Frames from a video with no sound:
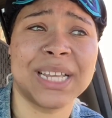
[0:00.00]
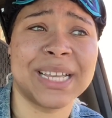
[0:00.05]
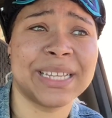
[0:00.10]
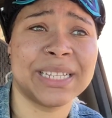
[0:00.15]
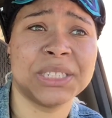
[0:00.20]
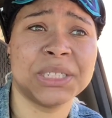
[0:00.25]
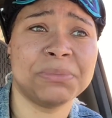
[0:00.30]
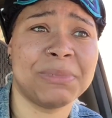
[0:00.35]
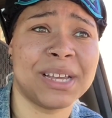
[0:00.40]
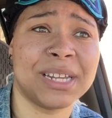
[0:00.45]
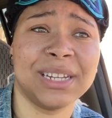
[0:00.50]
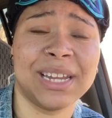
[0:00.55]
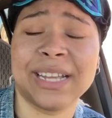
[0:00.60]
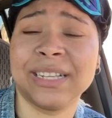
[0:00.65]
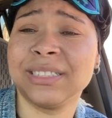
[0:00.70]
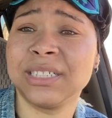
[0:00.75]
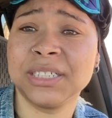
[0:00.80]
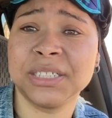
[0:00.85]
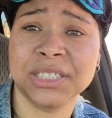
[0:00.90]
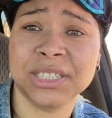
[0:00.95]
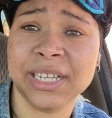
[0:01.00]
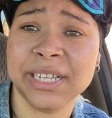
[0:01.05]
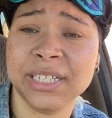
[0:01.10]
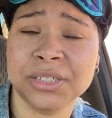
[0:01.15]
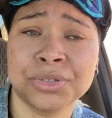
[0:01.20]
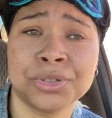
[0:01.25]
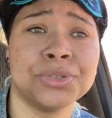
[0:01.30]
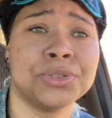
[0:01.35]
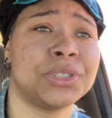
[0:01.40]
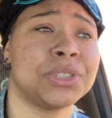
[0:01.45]
I guess she might have like touched
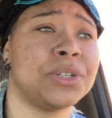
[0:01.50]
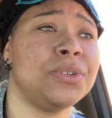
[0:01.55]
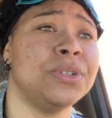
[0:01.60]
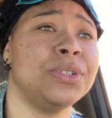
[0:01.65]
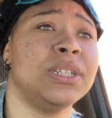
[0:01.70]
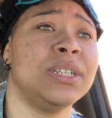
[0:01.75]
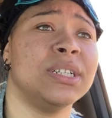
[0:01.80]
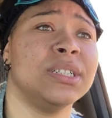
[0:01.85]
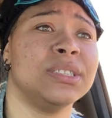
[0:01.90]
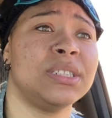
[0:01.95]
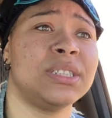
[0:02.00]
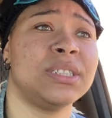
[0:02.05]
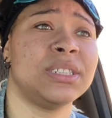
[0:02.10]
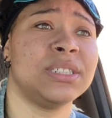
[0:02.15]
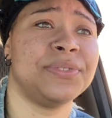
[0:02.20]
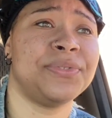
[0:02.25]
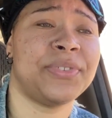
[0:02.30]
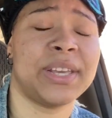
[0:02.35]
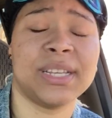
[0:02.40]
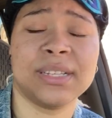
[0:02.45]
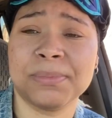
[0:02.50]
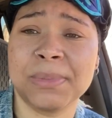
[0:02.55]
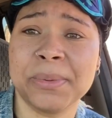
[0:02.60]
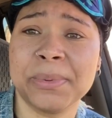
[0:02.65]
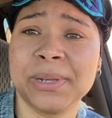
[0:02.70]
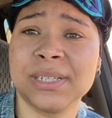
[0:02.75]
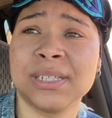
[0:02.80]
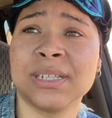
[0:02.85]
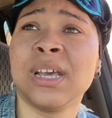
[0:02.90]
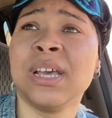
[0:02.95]
Lance Gross' shoulder or touched his face,
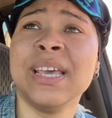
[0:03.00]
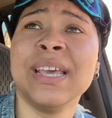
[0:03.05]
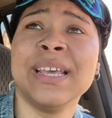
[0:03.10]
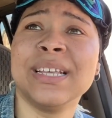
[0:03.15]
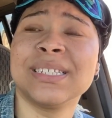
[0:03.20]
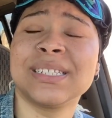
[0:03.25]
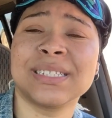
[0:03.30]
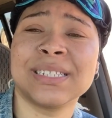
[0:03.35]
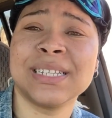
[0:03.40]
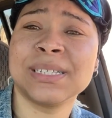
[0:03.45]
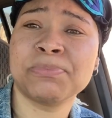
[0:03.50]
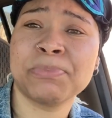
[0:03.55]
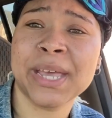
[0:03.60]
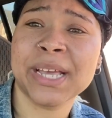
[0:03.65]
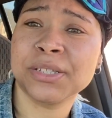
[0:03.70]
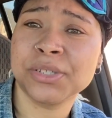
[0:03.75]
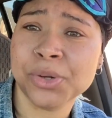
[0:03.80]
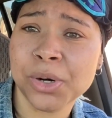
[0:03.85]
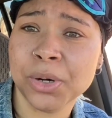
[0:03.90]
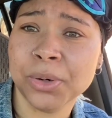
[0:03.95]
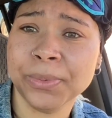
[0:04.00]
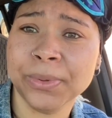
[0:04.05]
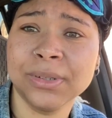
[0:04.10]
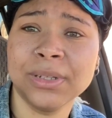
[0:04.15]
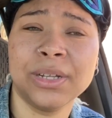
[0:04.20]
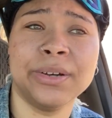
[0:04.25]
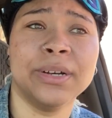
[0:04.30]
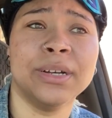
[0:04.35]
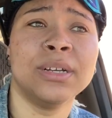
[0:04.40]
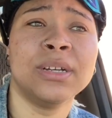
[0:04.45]
maybe his
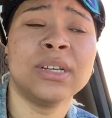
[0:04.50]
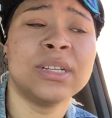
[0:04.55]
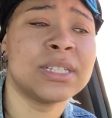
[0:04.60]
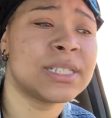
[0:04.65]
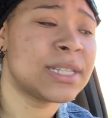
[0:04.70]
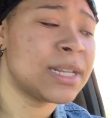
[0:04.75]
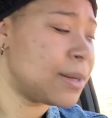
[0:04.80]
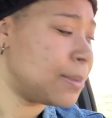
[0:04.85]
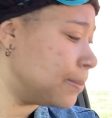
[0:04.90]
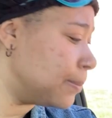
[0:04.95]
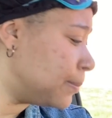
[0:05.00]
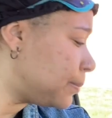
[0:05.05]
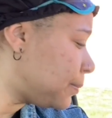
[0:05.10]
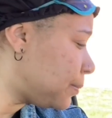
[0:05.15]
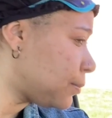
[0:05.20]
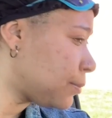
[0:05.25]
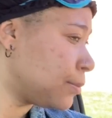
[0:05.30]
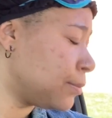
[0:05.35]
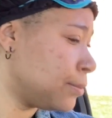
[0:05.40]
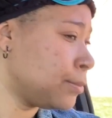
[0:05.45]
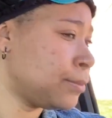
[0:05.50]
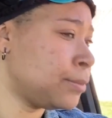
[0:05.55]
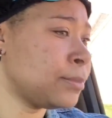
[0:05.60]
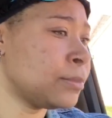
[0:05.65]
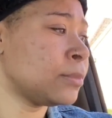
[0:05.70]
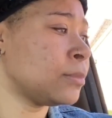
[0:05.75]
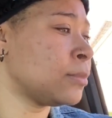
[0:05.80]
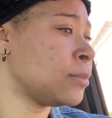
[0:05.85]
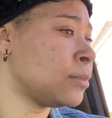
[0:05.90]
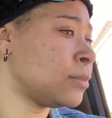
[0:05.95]
pectoral or something.
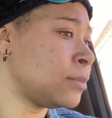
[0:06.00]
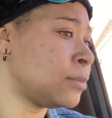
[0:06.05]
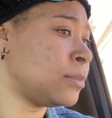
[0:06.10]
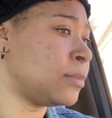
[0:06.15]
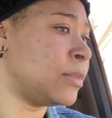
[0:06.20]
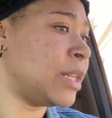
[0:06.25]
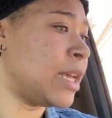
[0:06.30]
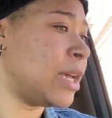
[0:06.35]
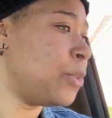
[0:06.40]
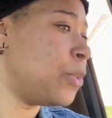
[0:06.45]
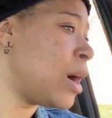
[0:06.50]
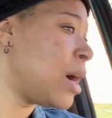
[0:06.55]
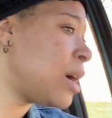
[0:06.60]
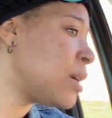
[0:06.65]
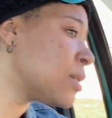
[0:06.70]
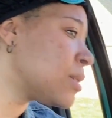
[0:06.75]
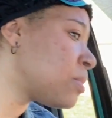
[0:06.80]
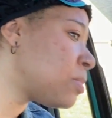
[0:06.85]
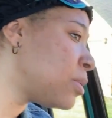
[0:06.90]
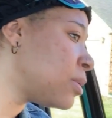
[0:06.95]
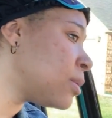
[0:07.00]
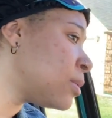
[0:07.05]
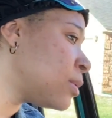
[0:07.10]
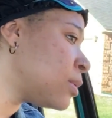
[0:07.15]
That wasp.